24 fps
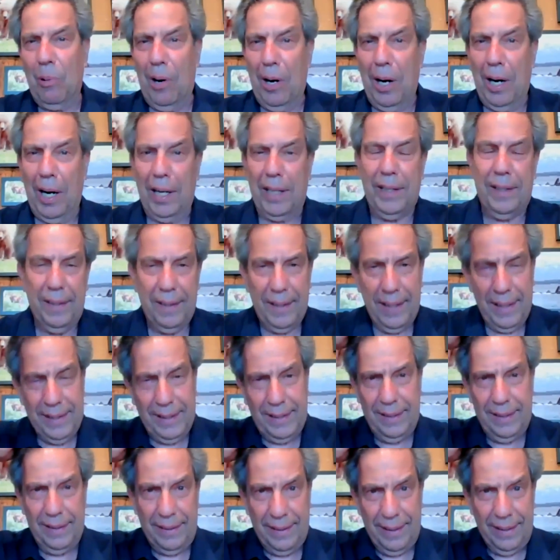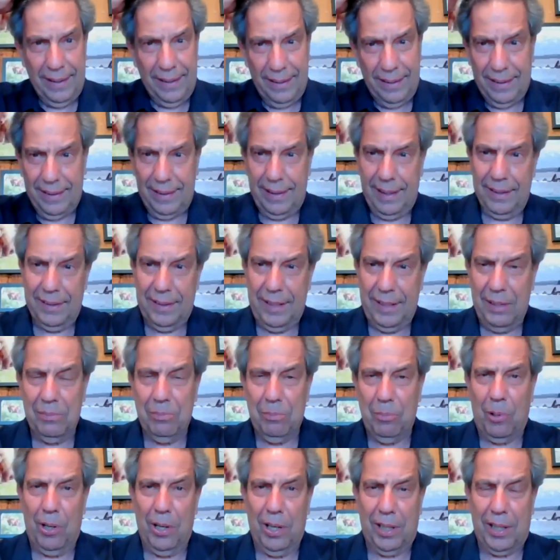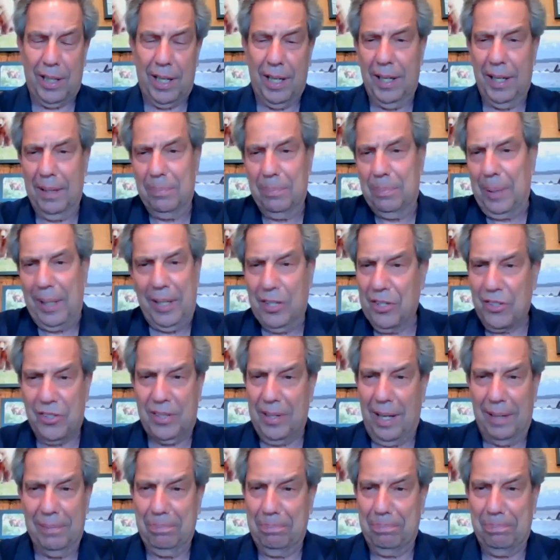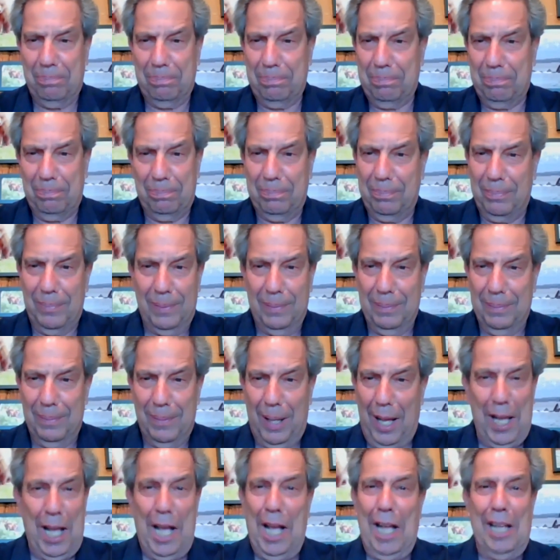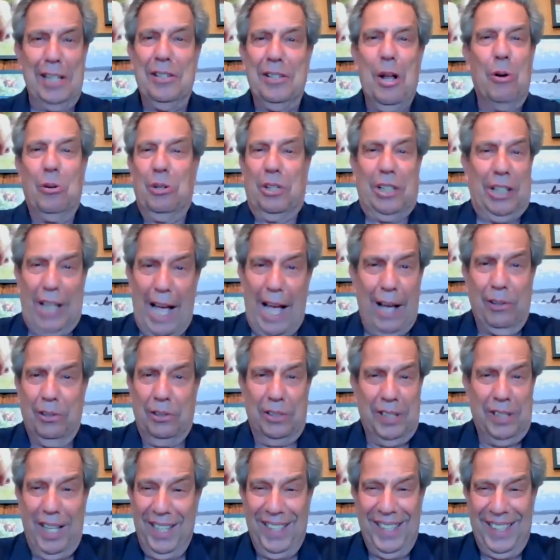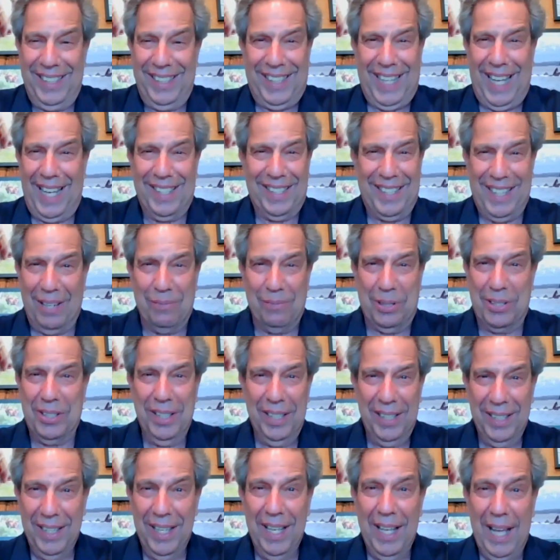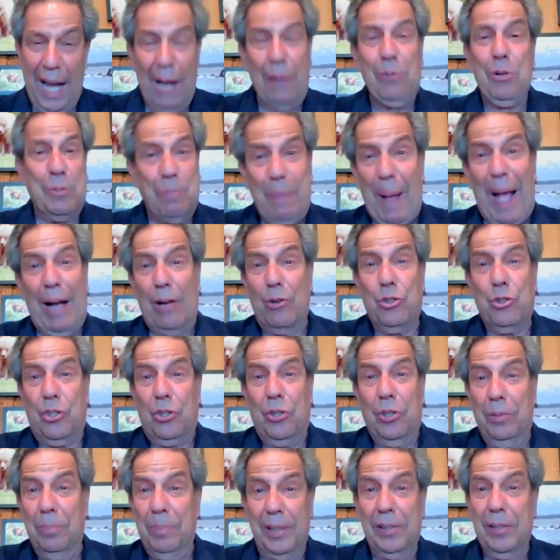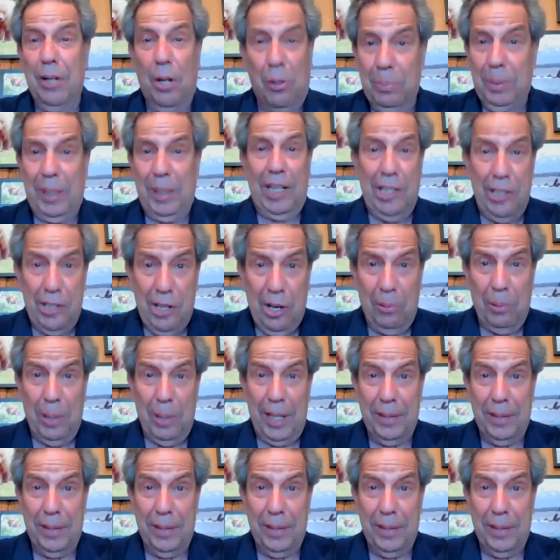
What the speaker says: didn't work. It didn't work because I had no clout. I was Bowzer, but nobody